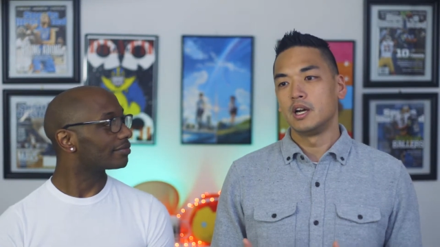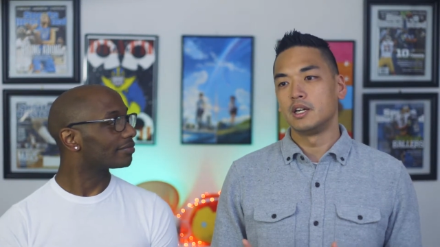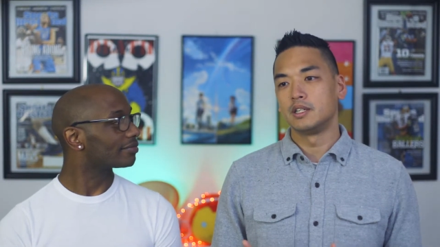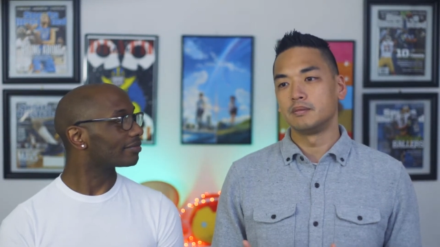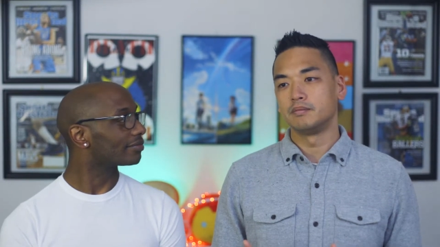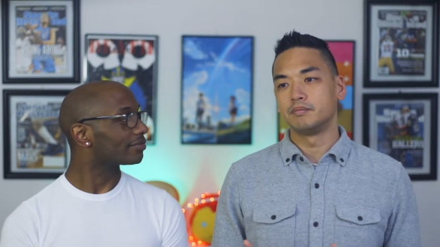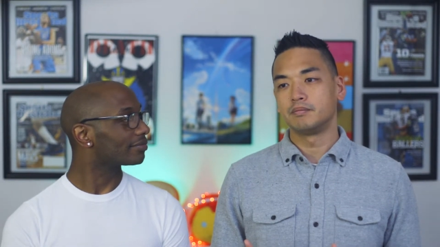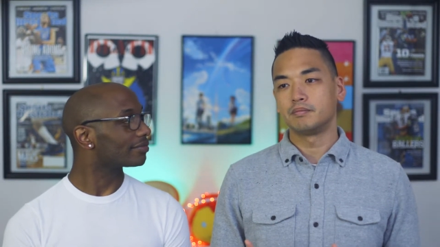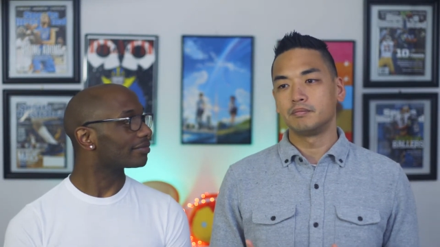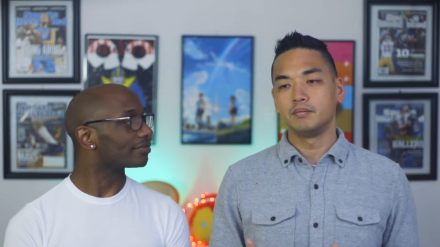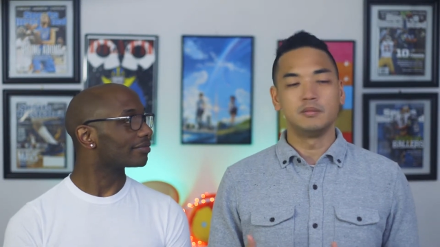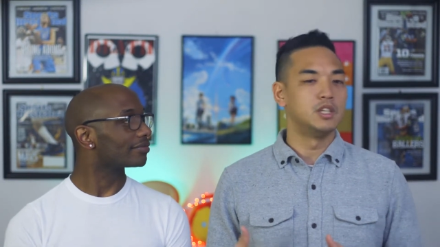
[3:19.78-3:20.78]
Speaker 1: um,
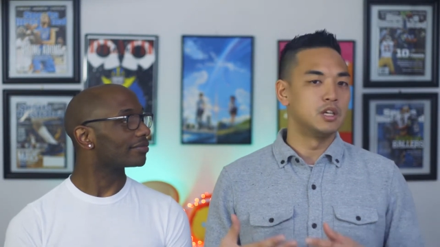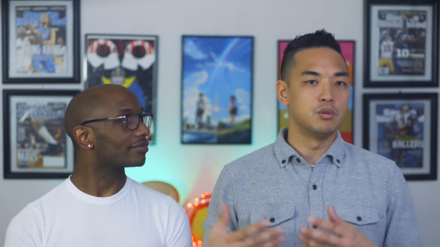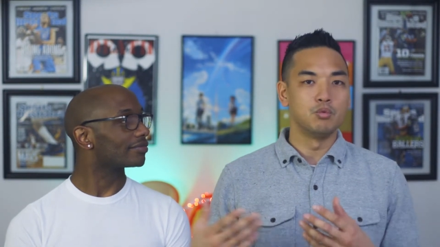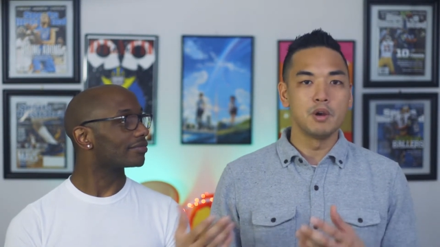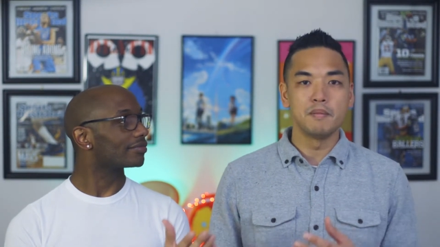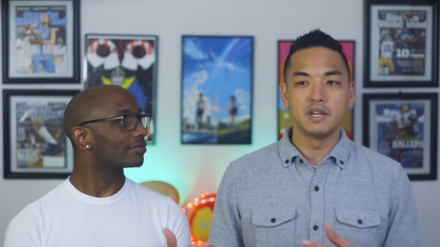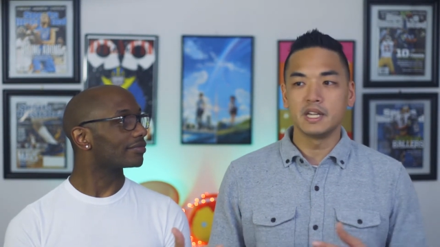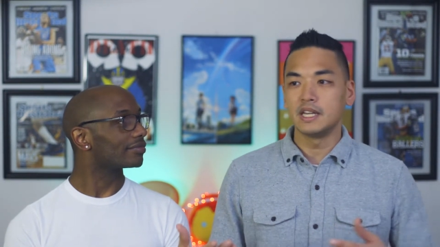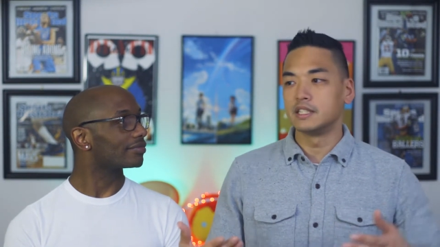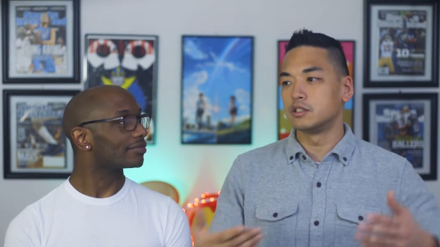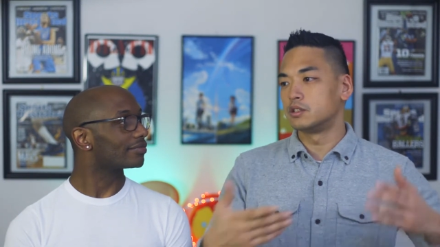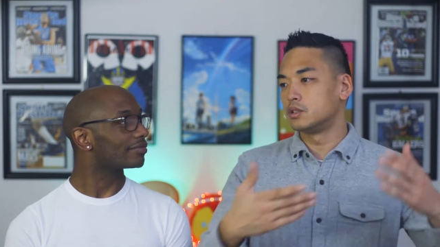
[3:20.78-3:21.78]
you know women
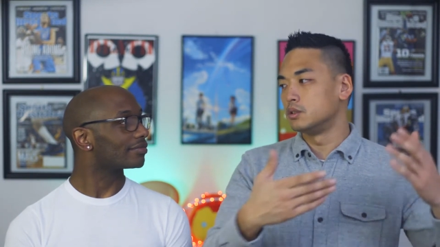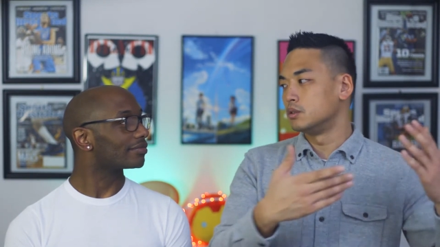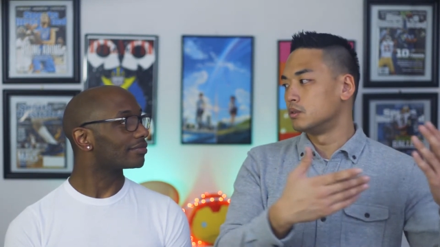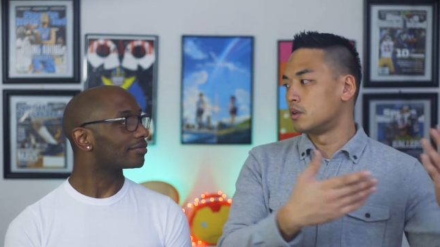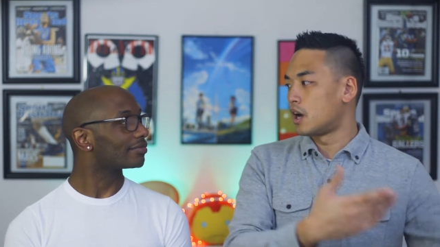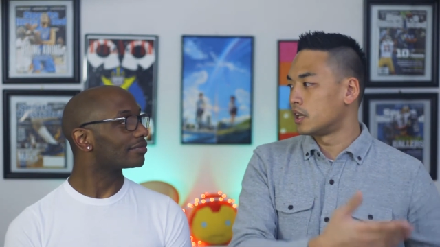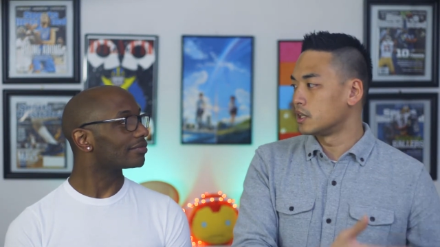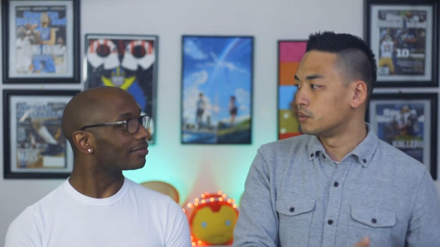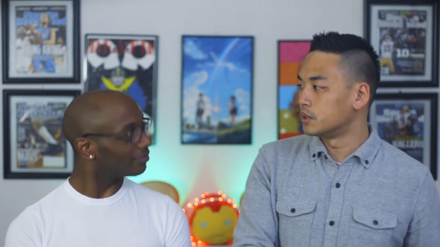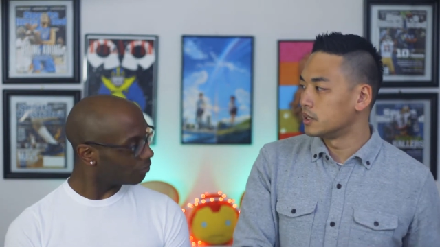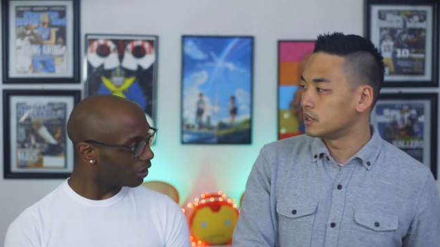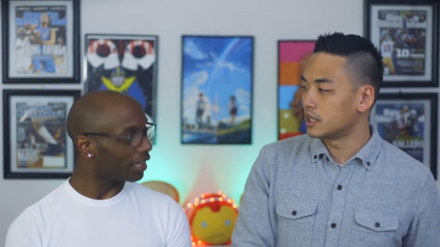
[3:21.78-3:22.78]
into
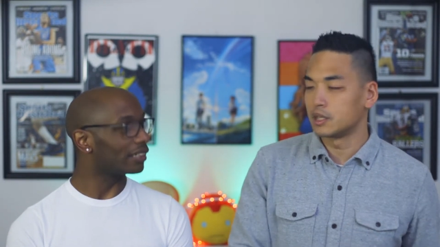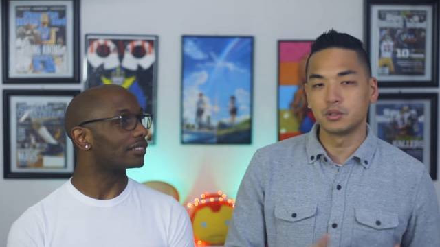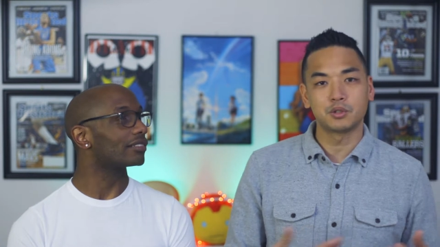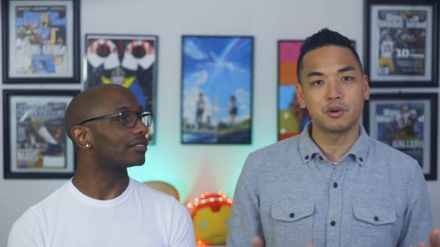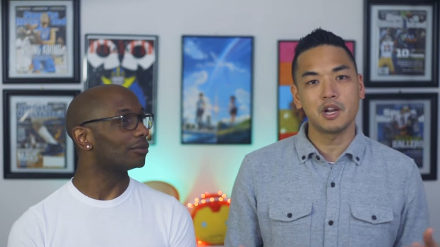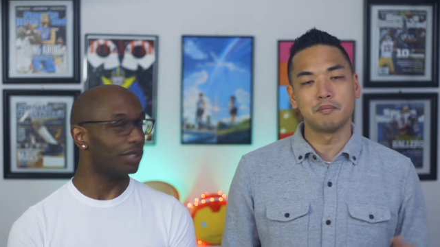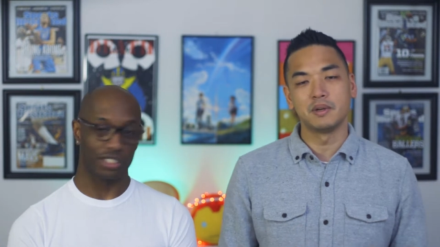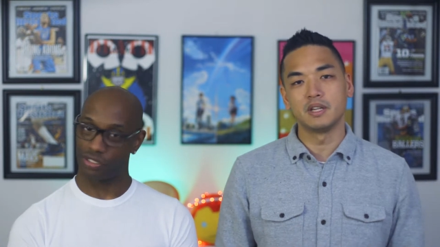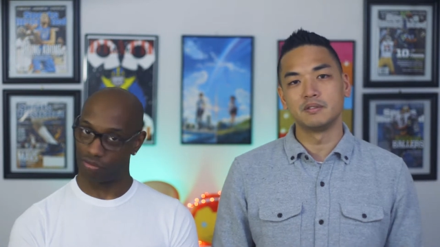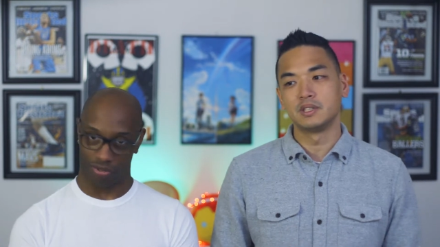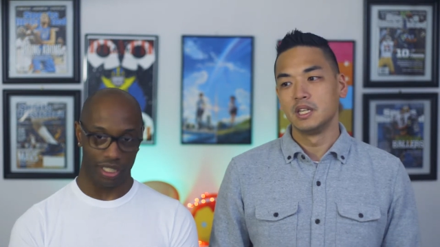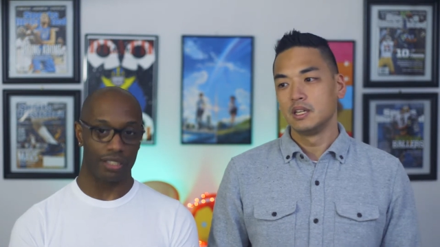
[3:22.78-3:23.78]
Hollywood, right. and it was great. Which,
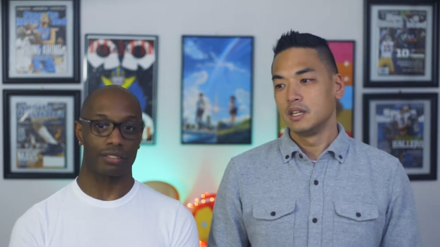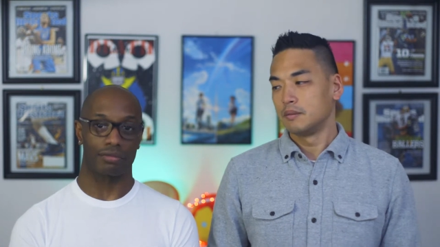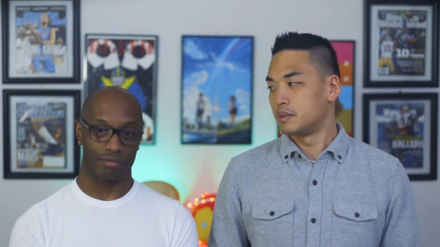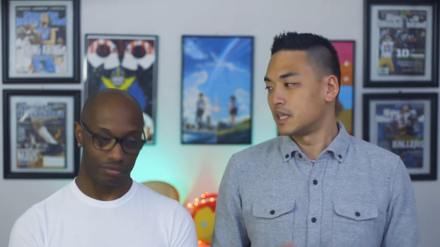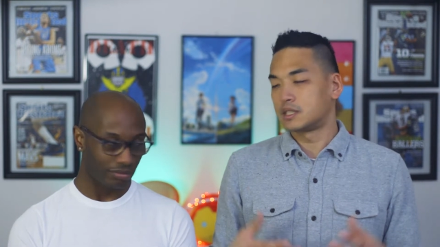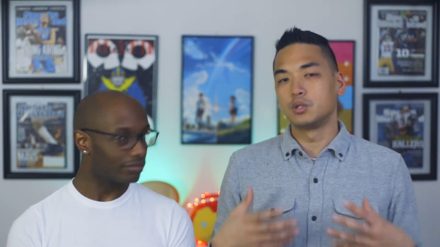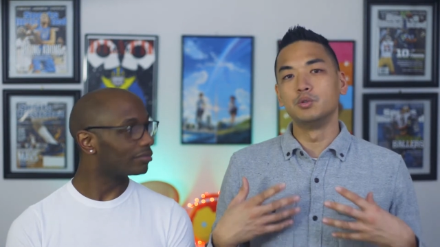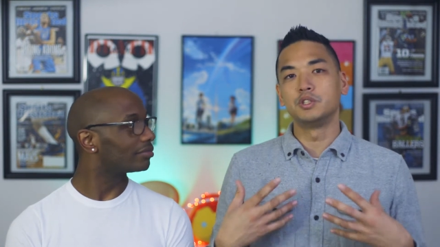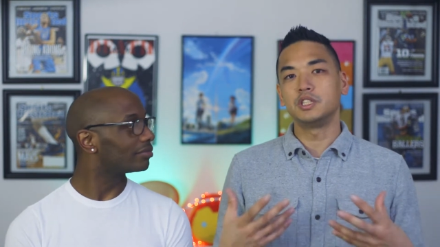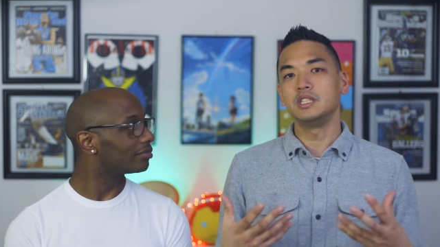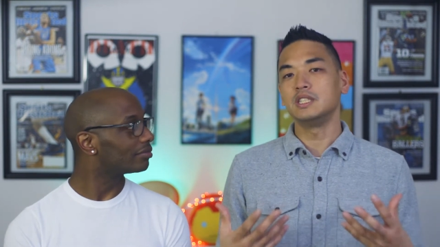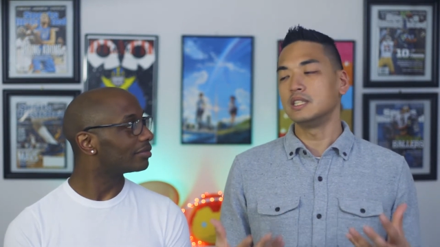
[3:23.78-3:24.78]
but, yeah. but that's who
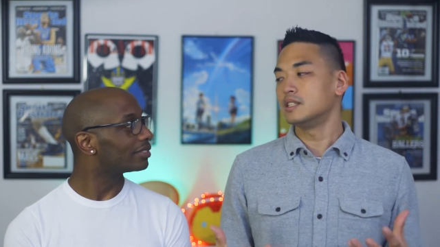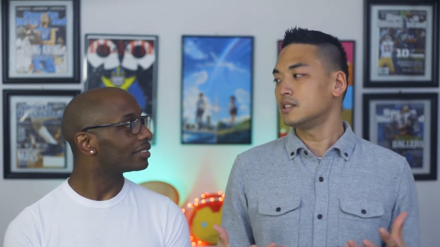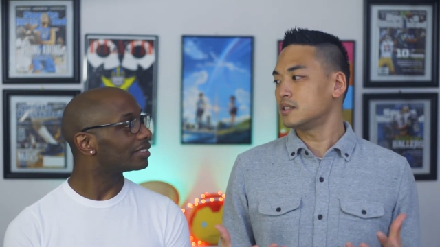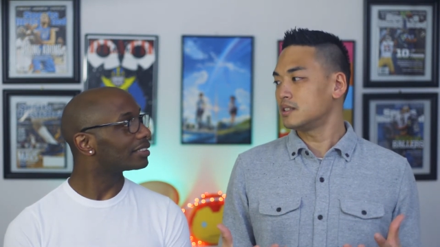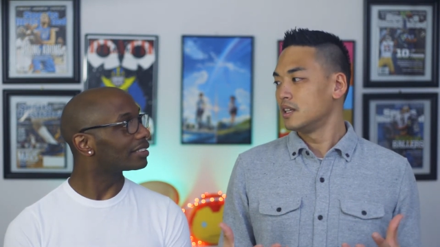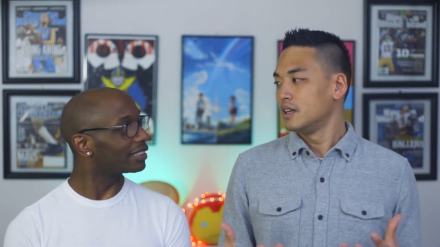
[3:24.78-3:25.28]
she is,